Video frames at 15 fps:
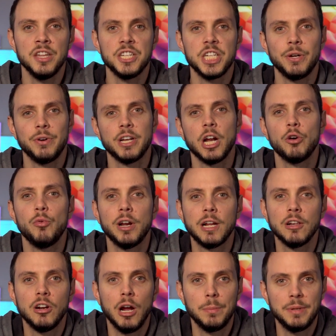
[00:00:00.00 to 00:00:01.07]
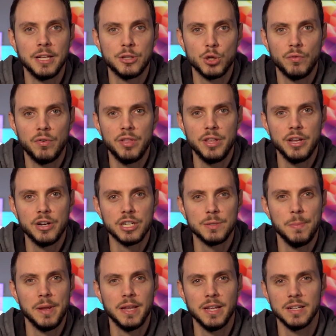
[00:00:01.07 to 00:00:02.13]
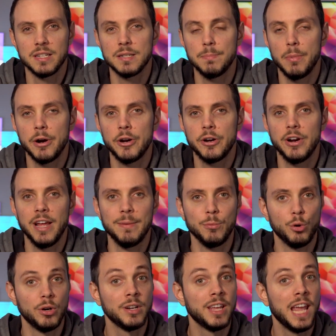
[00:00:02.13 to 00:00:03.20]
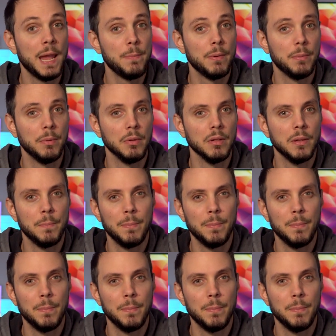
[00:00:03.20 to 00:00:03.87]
Siri got regular updates over the years, making it smarter and more capable,